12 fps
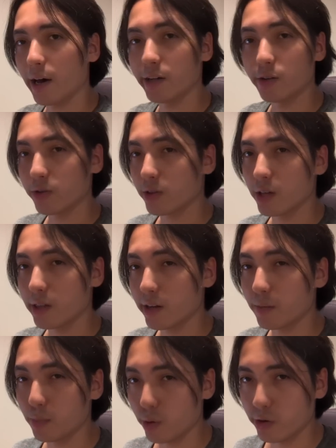I don't think that
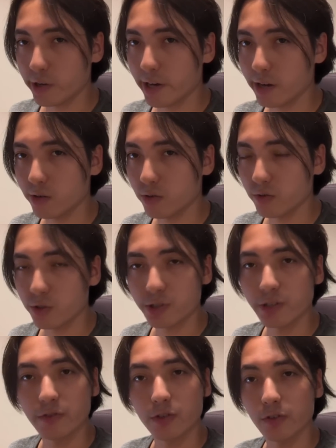a burn aggro
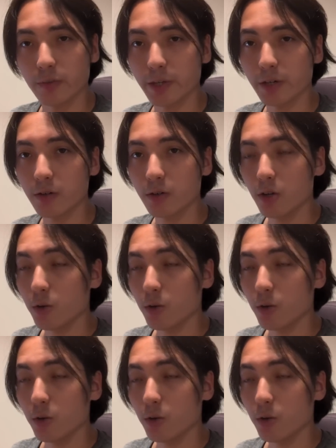version of Doflamingo,